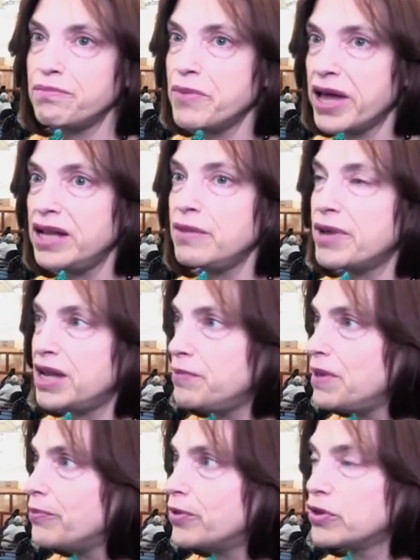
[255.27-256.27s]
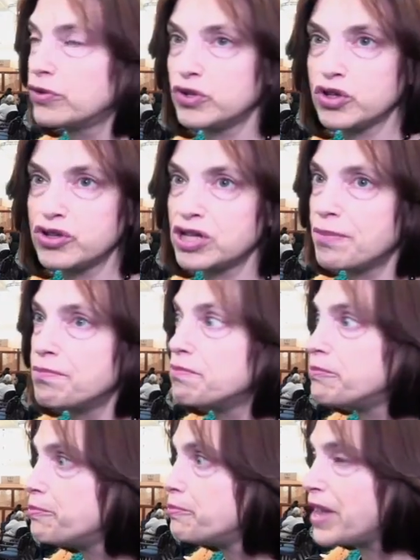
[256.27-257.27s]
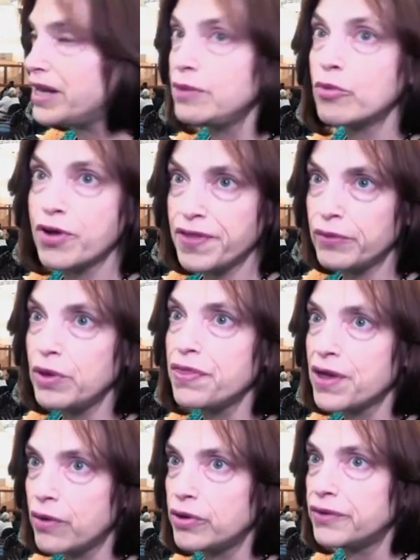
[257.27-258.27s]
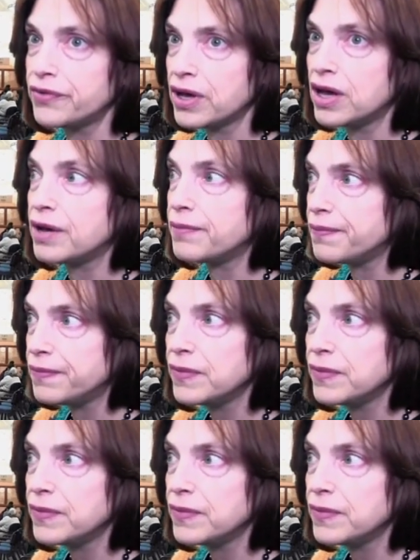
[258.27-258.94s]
Many, many people turned up, many more than we thought would have come,